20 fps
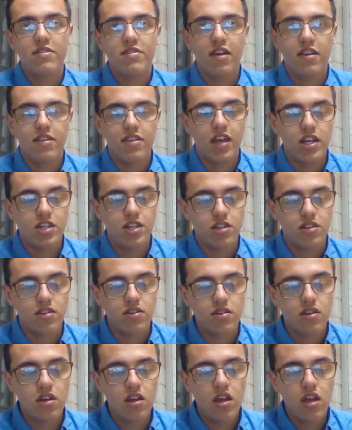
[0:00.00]
citation.
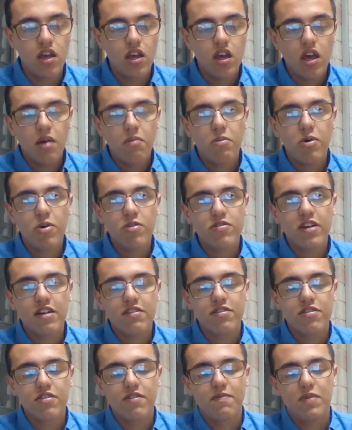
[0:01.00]
Most
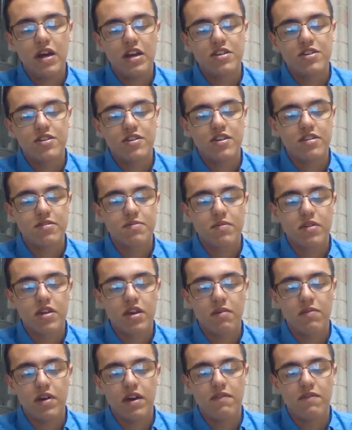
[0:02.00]
cases of plagiarism
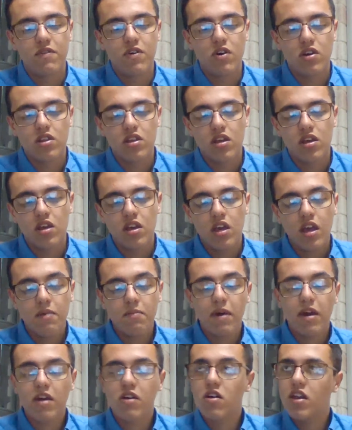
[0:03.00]
can be avoided.
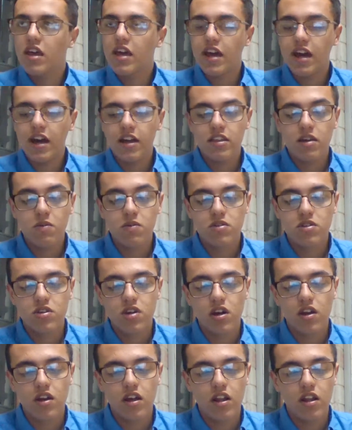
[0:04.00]
My colleague Anna will
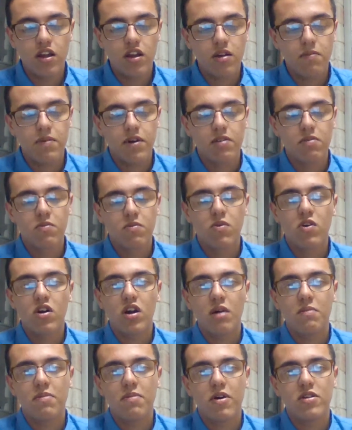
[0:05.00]
talk a little bit
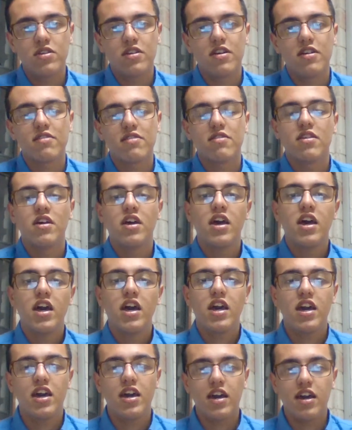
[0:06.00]
more about this
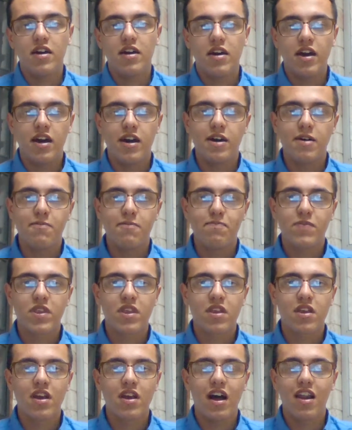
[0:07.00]
um,
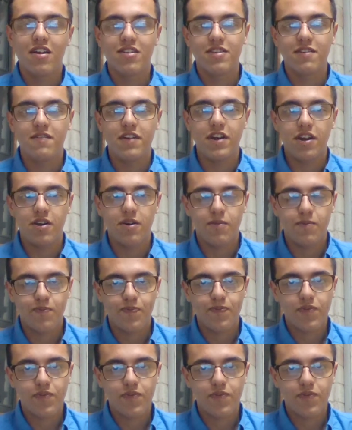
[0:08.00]
along the video.